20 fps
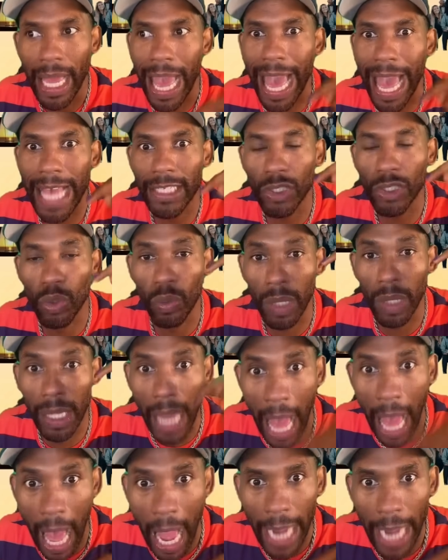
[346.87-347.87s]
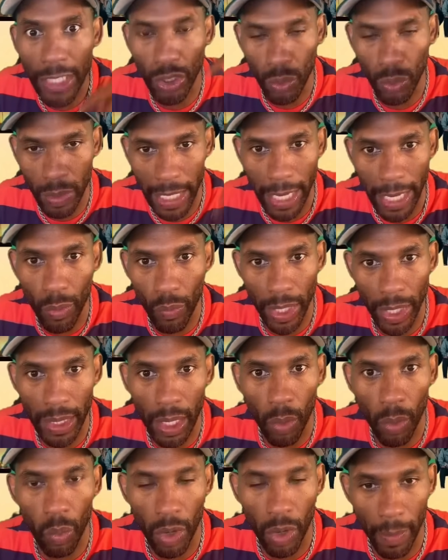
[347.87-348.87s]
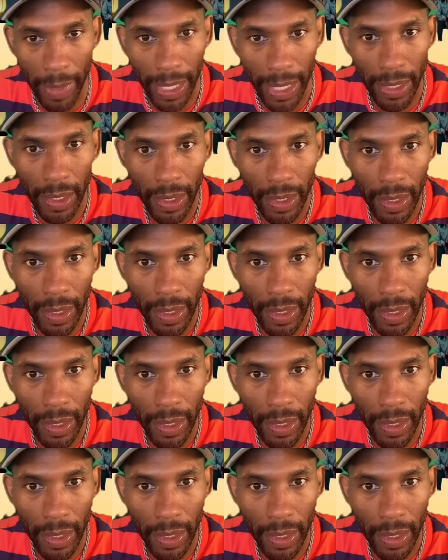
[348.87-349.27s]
has to lie to get with a woman.